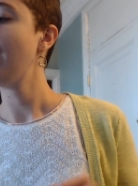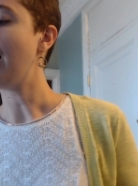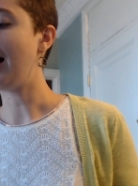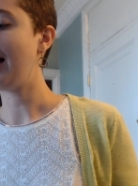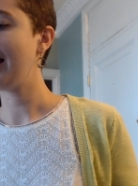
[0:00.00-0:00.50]

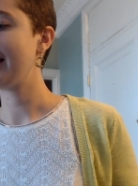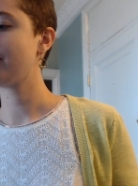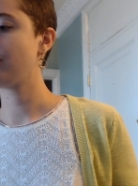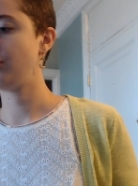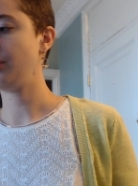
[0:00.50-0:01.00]
I
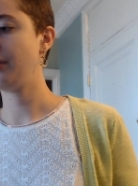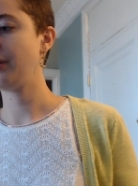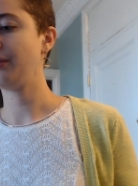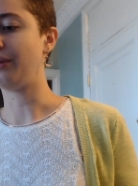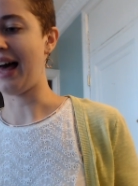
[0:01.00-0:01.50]
showed
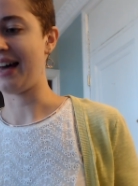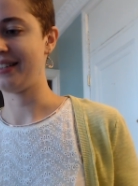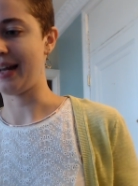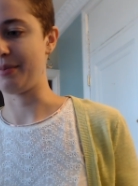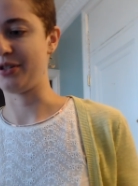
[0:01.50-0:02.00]
you last
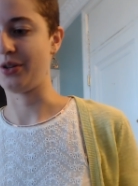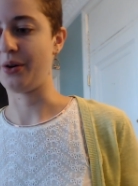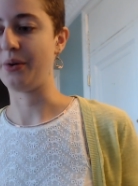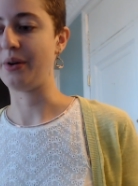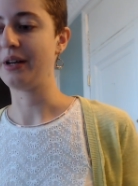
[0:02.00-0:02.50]

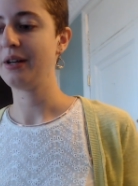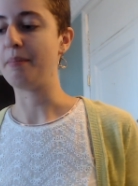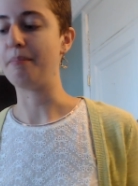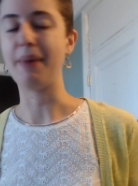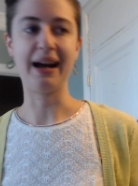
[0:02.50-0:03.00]
episode
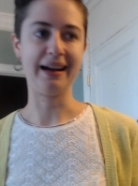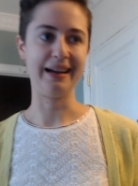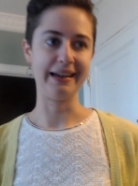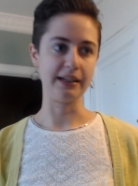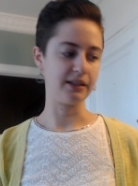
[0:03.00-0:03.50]

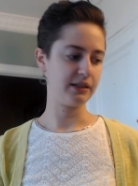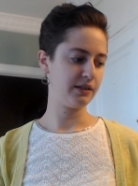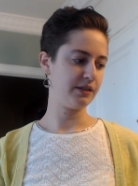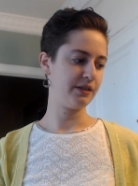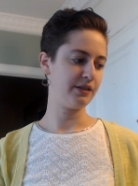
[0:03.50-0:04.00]
my
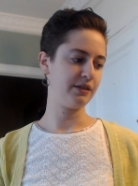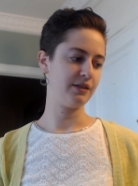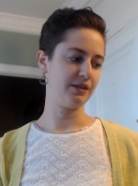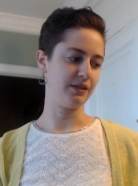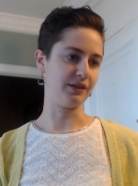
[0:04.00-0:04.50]

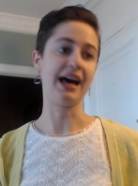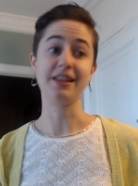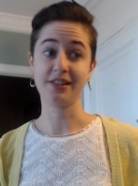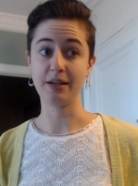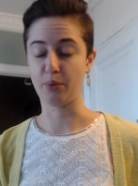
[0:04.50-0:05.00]

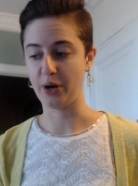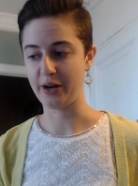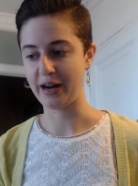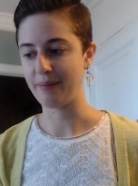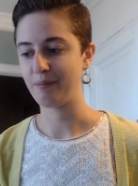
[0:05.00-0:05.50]
last
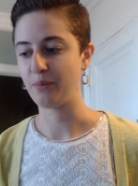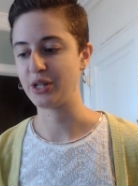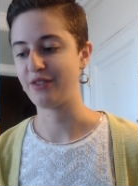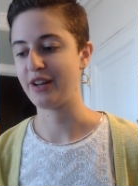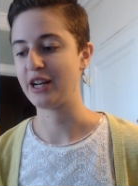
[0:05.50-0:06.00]
embroidery, which
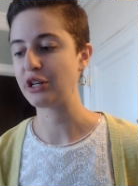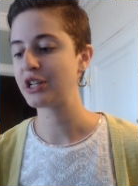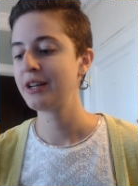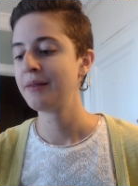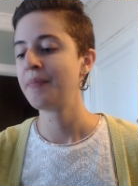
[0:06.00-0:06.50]
I
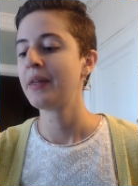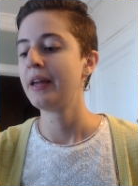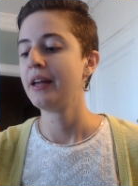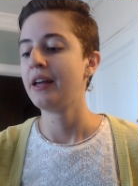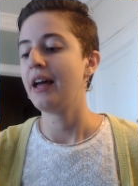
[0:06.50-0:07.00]
finished,
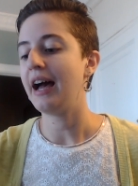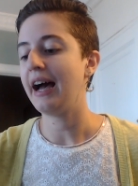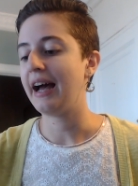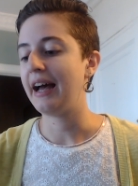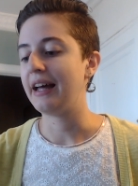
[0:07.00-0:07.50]

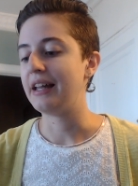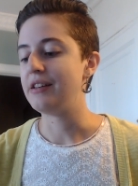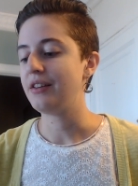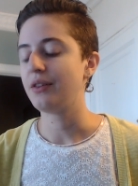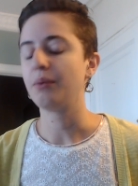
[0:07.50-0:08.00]

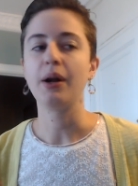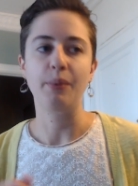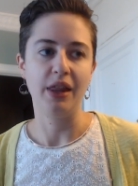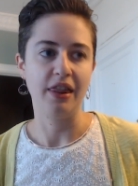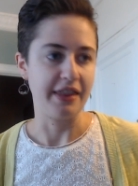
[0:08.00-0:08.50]
and the one
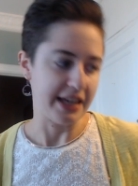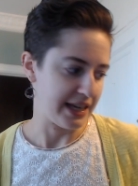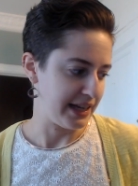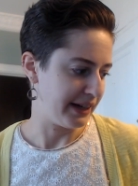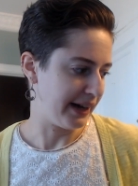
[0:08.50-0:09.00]
with
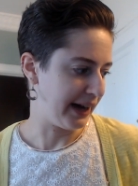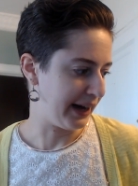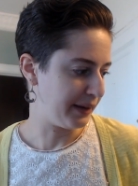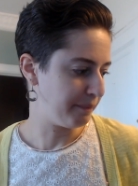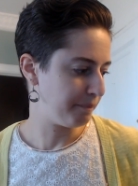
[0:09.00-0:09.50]
the
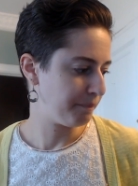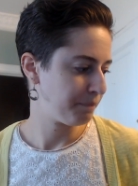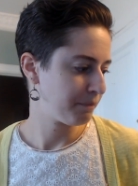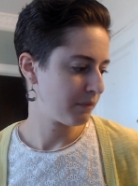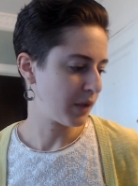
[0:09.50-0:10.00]
um,
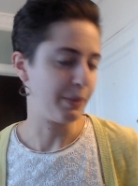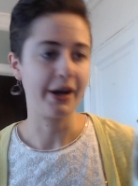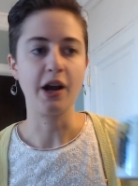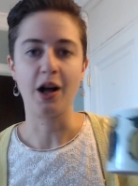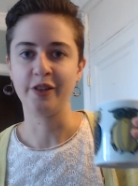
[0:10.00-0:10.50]

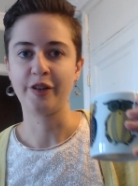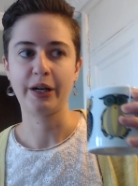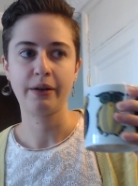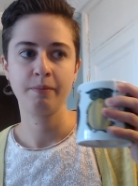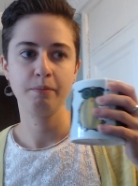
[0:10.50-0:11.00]
Mary
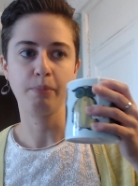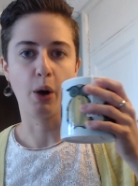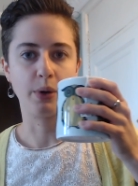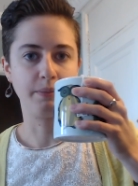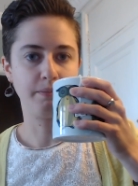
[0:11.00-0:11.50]
Oliver
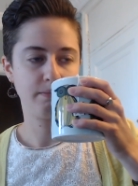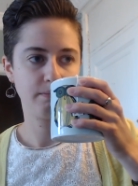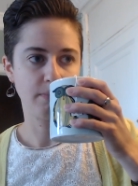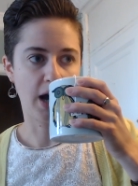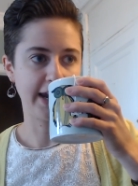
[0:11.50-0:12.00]
poem
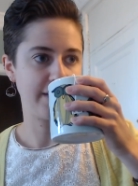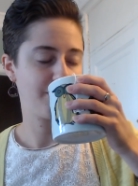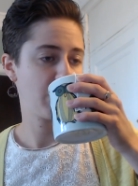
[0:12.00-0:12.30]
on it,